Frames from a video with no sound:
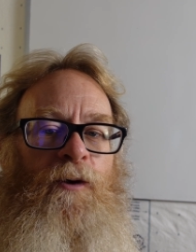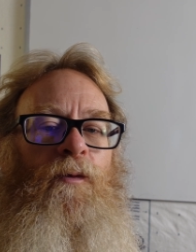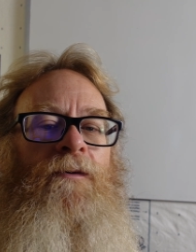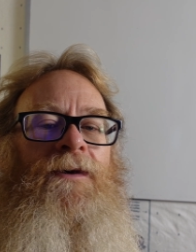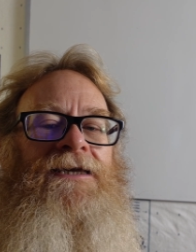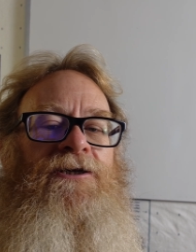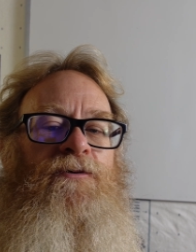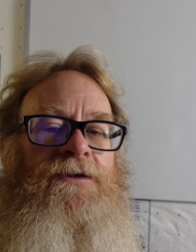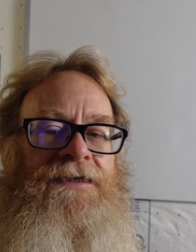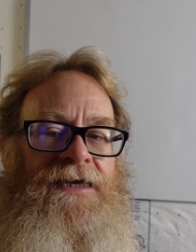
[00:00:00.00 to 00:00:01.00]
When we
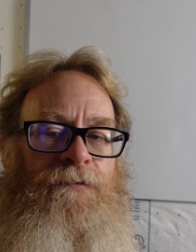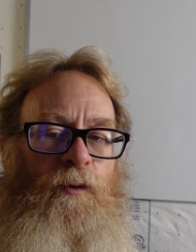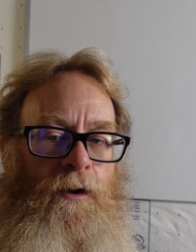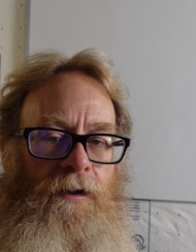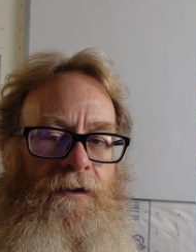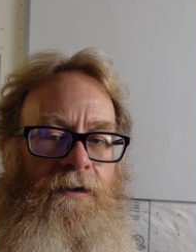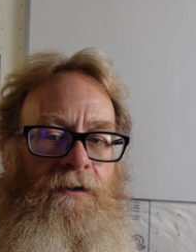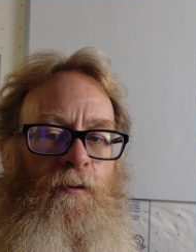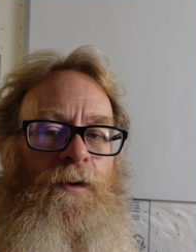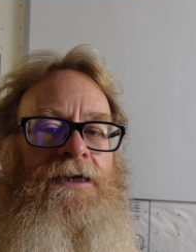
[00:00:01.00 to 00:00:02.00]
do deep work,
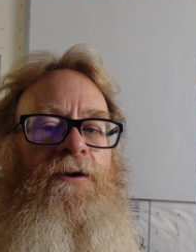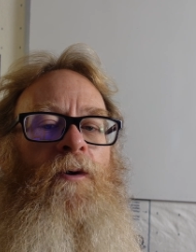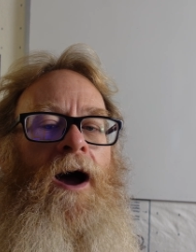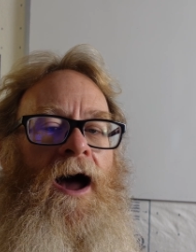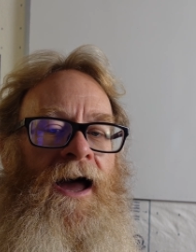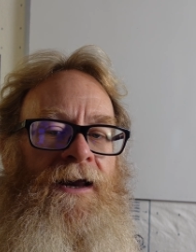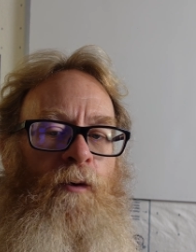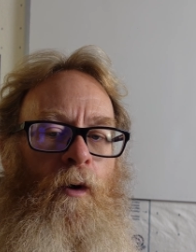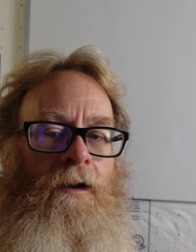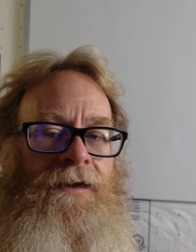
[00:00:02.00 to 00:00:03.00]
we do high
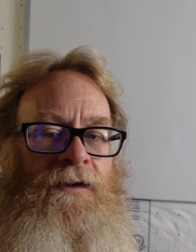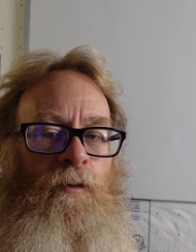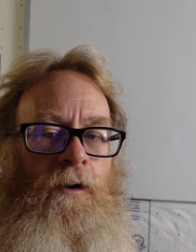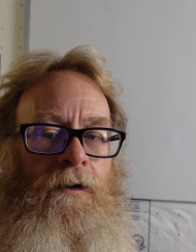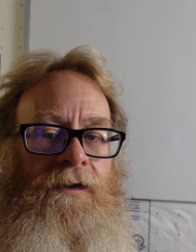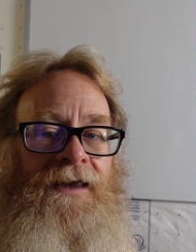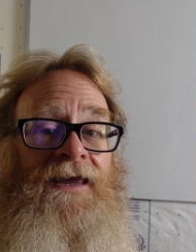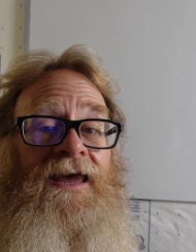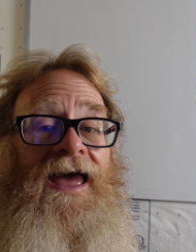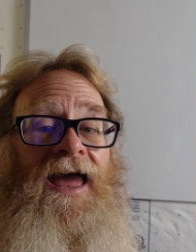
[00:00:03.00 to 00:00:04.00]
quality work
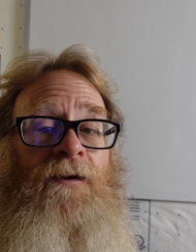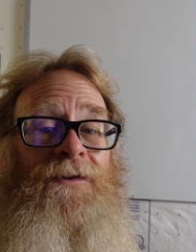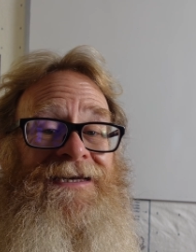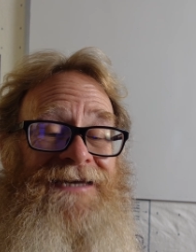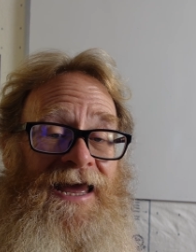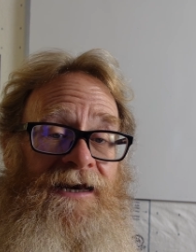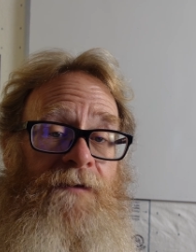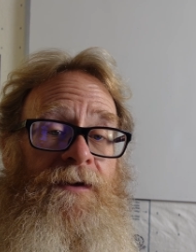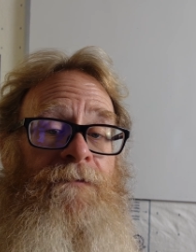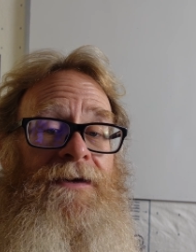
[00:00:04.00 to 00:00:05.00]
and we tend to
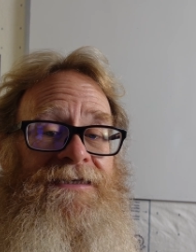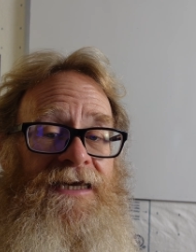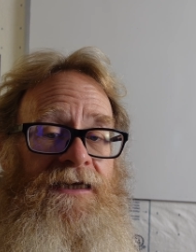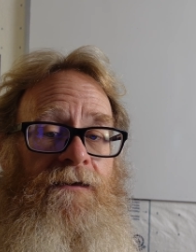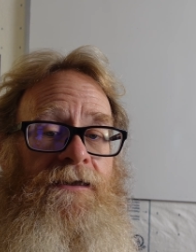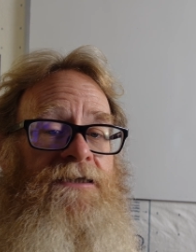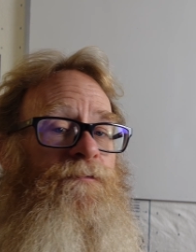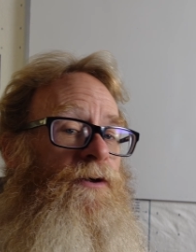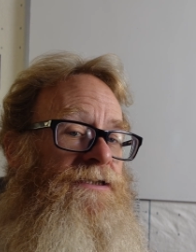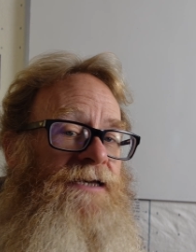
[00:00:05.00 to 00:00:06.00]
be meticulous,
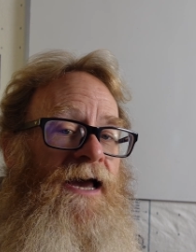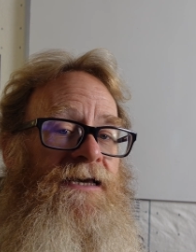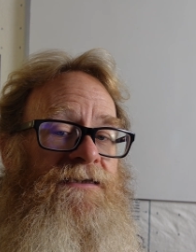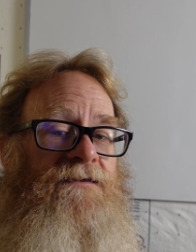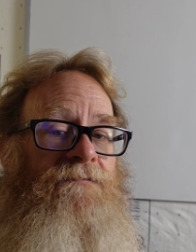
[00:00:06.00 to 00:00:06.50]
precise,